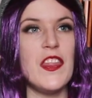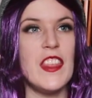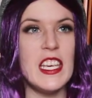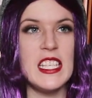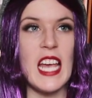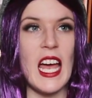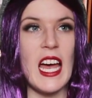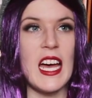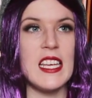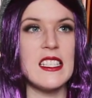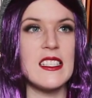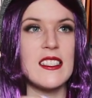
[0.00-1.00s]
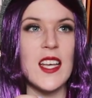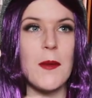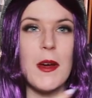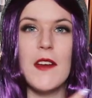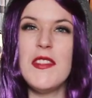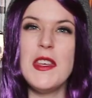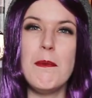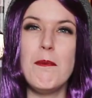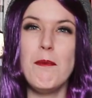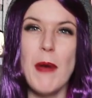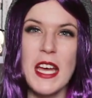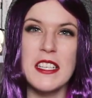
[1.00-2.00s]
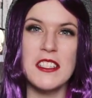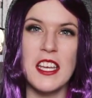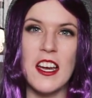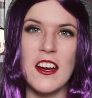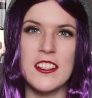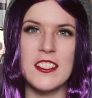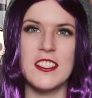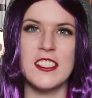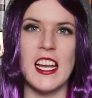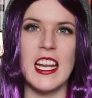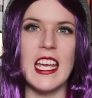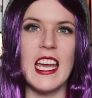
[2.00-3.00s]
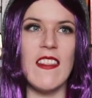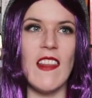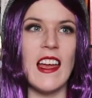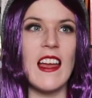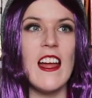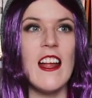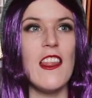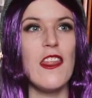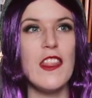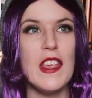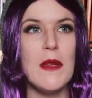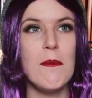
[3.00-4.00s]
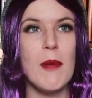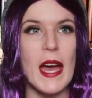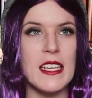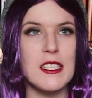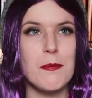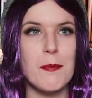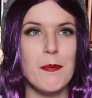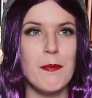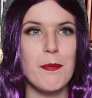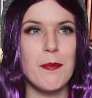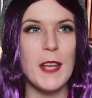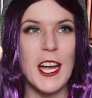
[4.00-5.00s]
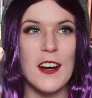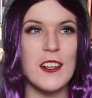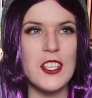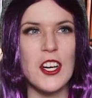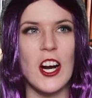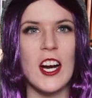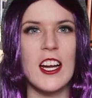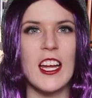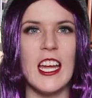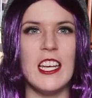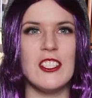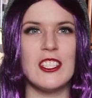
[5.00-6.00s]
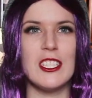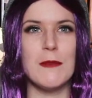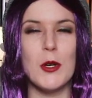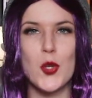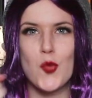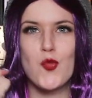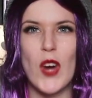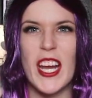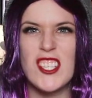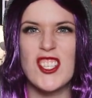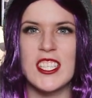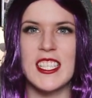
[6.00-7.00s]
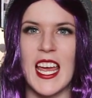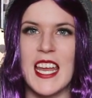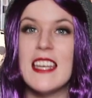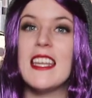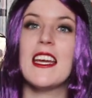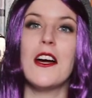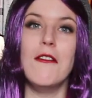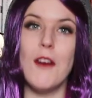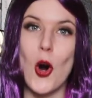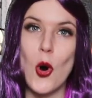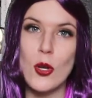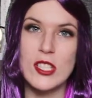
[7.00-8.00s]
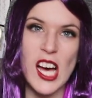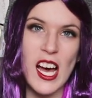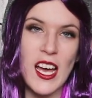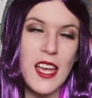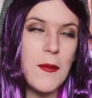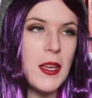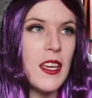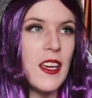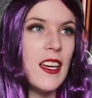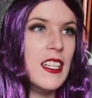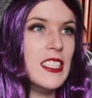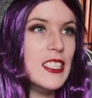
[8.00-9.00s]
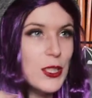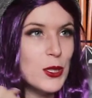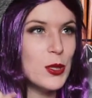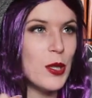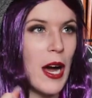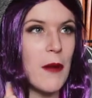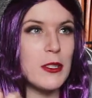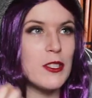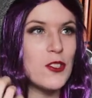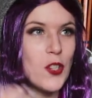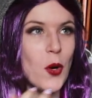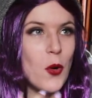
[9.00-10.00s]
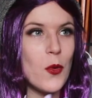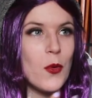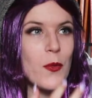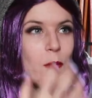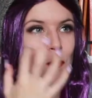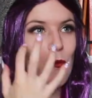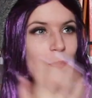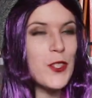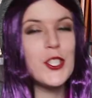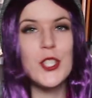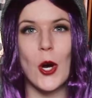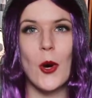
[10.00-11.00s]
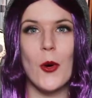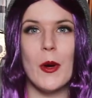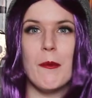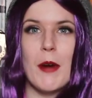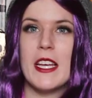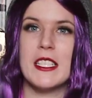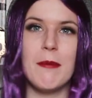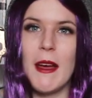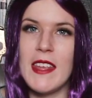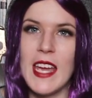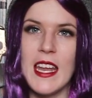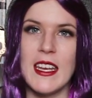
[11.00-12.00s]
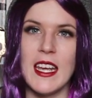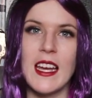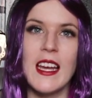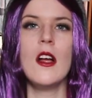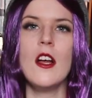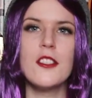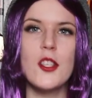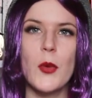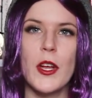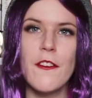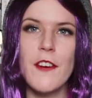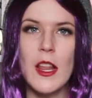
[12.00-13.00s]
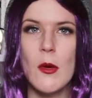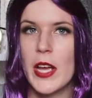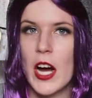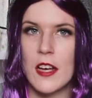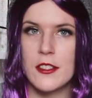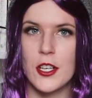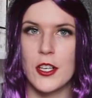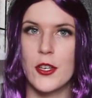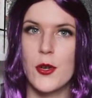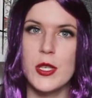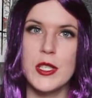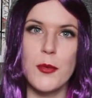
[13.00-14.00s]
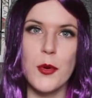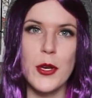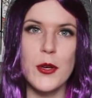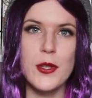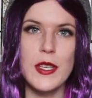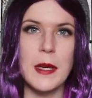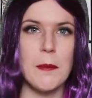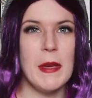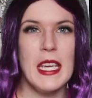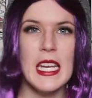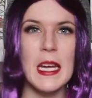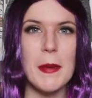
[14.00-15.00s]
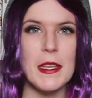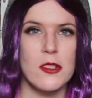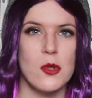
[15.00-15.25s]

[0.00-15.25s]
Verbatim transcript: This has some of the best character study and like the best character arc and just the most righteous ending of all time. Ooh, I was so, so impressed by the ending. So we are following Oskar, who is a boy who's like beaten up at